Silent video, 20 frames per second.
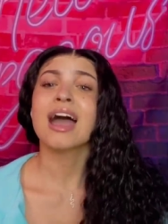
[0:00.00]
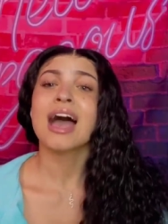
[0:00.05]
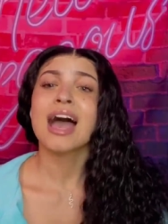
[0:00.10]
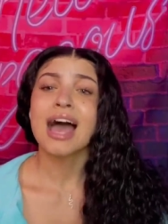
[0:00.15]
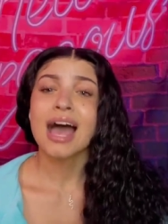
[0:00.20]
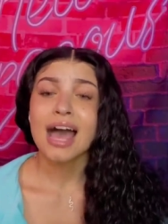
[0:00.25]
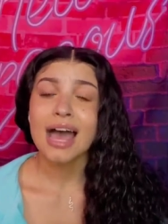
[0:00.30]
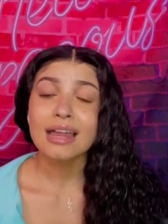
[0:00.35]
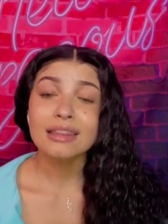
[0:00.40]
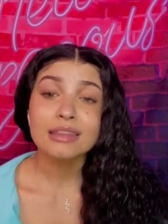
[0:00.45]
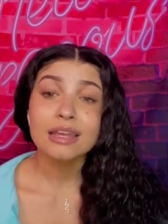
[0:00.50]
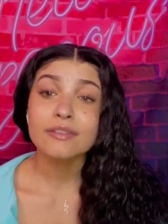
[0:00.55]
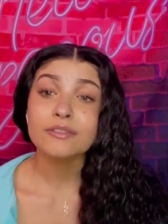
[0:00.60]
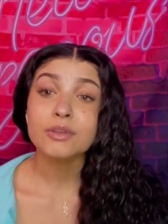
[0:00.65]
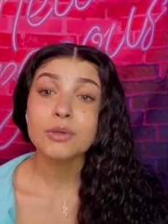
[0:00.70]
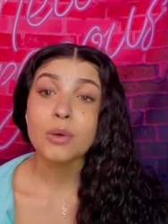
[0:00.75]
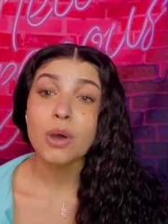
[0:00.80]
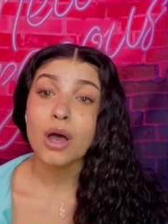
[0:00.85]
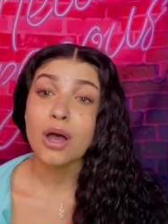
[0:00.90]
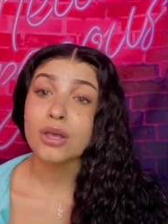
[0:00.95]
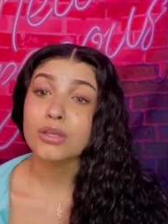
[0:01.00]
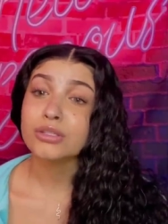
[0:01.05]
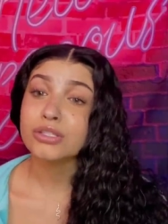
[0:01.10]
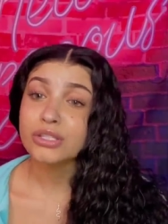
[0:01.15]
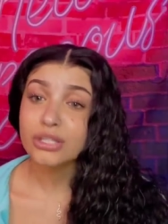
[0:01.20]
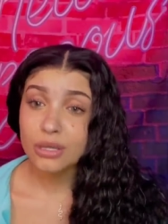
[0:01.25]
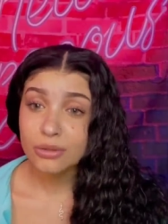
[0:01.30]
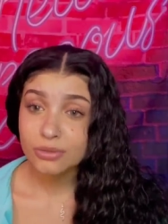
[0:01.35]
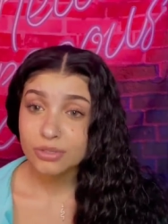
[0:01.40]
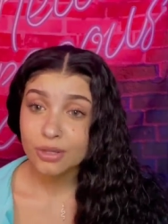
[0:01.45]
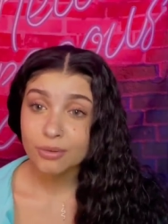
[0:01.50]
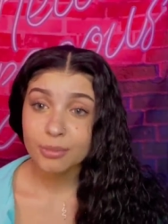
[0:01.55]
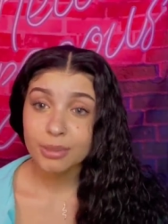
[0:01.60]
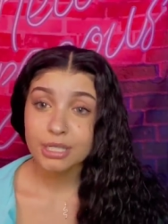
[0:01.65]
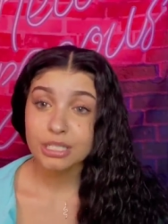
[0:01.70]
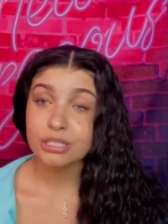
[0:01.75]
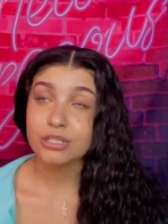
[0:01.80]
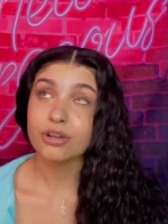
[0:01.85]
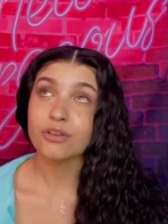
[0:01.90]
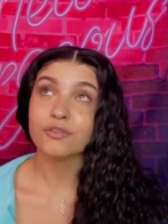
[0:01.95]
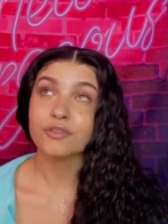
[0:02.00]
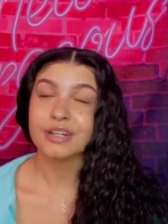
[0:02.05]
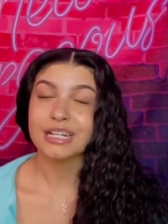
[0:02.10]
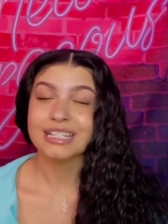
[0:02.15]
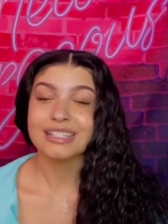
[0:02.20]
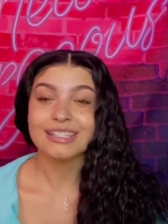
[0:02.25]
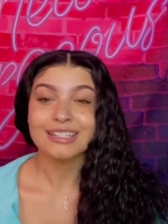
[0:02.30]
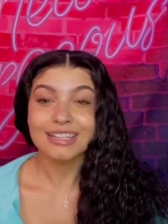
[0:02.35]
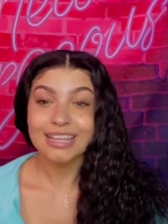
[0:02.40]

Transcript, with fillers: i love you all so so much don't forget to